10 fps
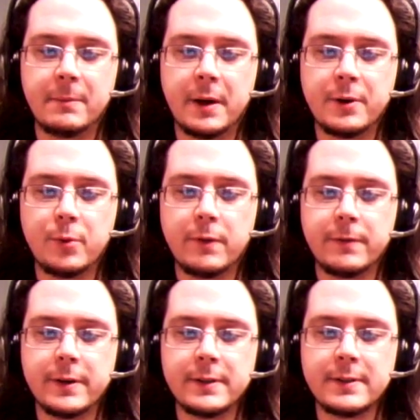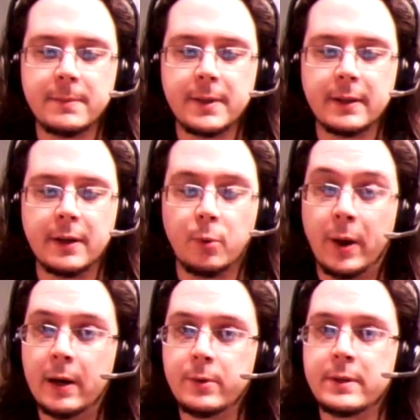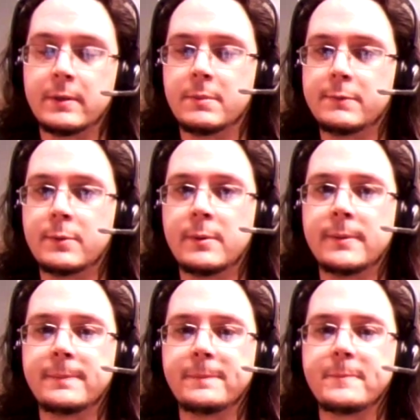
Modern Warfare did something that WoW did before,